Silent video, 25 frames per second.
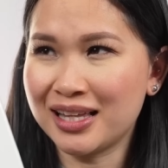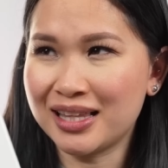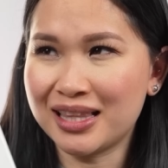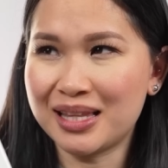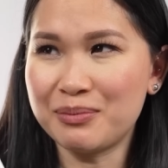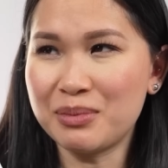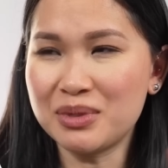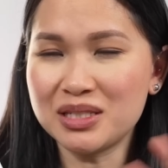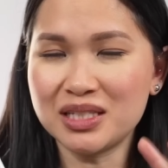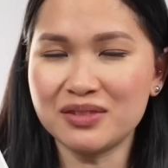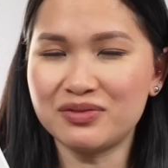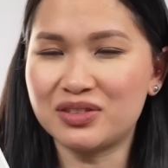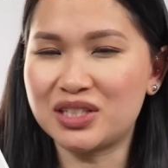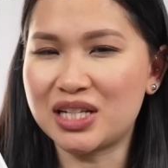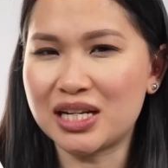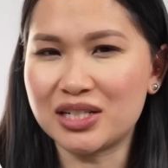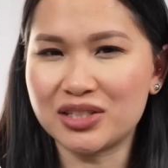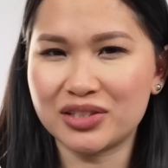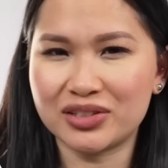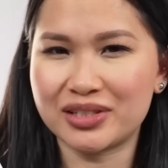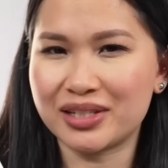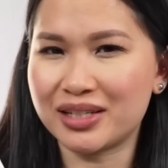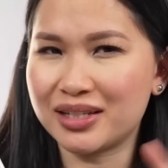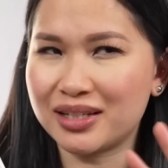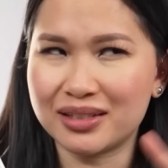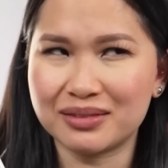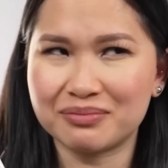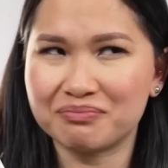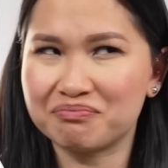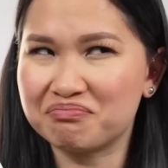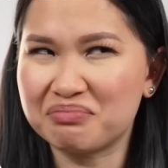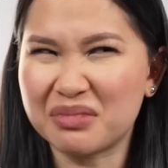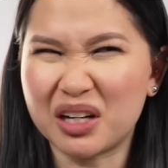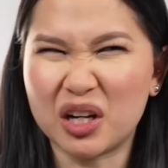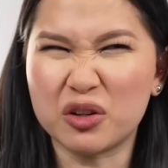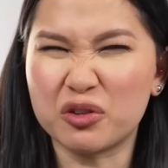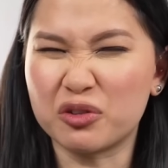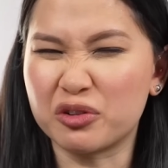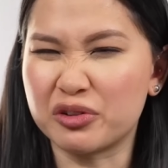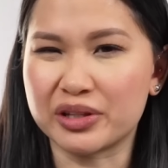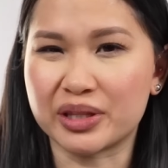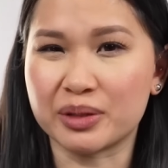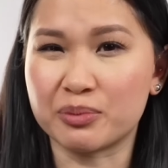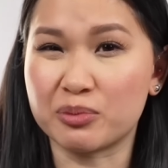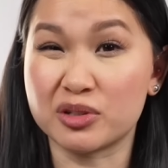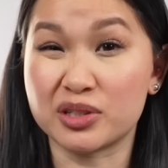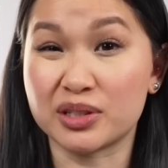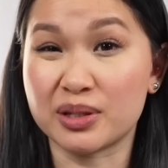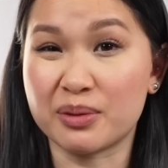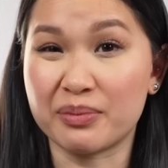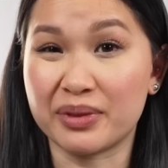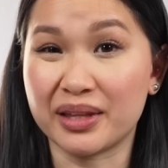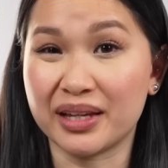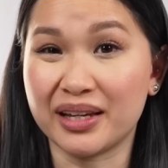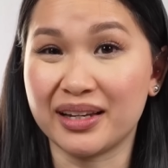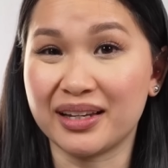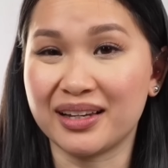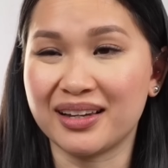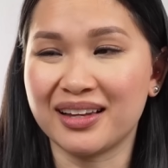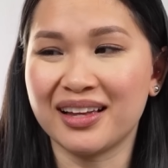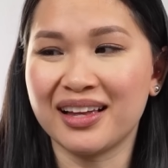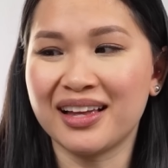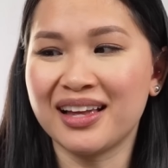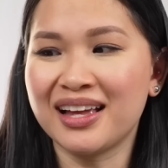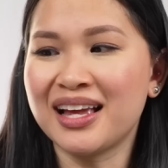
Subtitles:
They must have changed the algorithm or something.